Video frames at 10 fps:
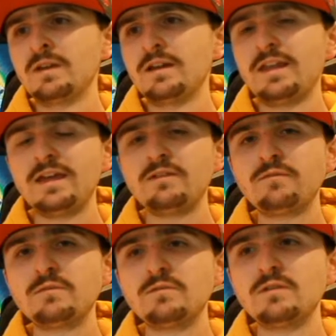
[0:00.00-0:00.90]
like
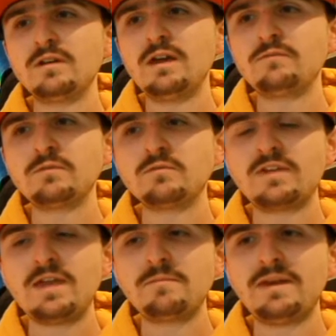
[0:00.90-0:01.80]
everything everything was
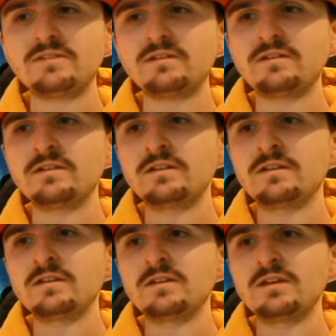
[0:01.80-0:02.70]
getting better.
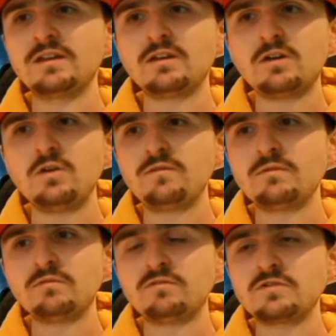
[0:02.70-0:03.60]
You know, COVID
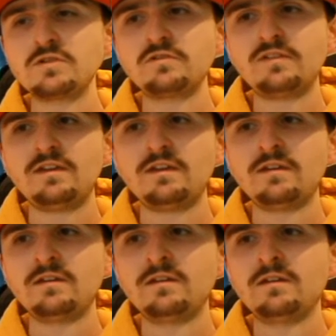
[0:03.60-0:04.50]
was reducing,
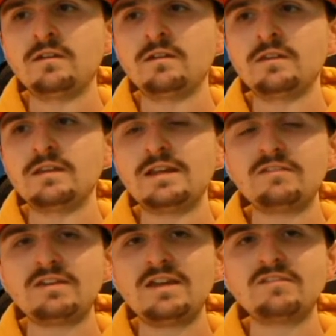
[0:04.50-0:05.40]
less
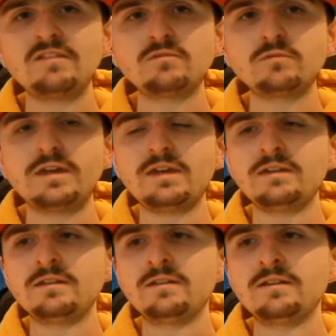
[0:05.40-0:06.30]
cases, all that.
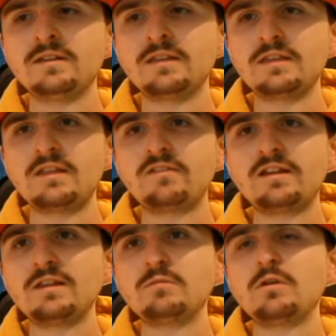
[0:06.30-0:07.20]
Then
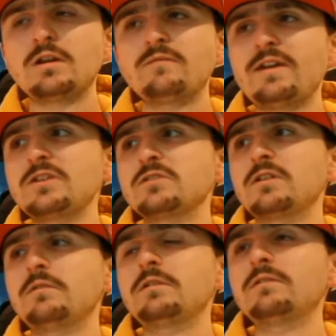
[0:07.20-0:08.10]
suddenly we've got an invasion
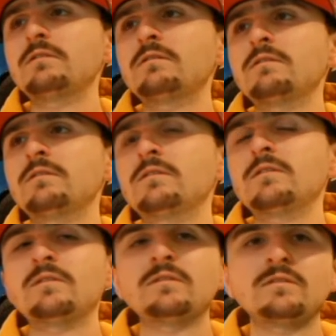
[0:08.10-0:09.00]
going on.
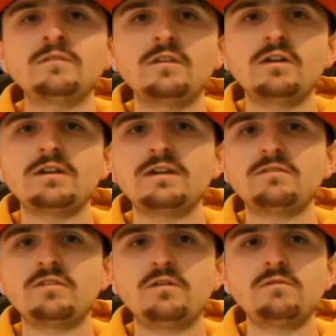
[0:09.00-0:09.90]
Okay,
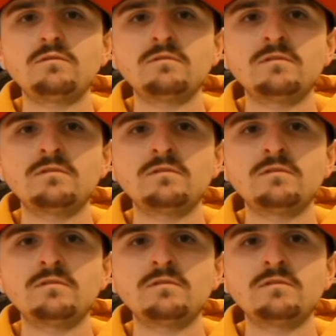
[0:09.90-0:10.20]
so